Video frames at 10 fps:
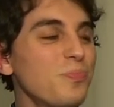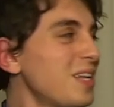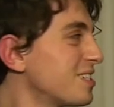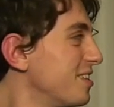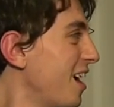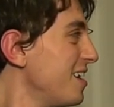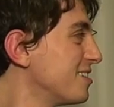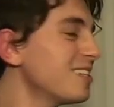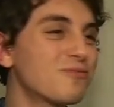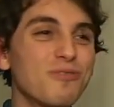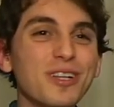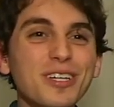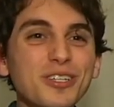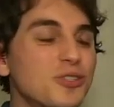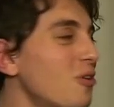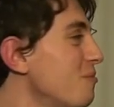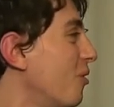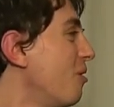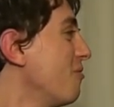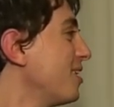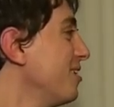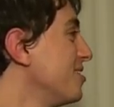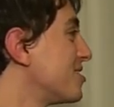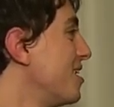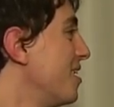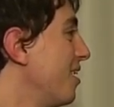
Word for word: That's nice. That's really enjoyable. Oh my goodness.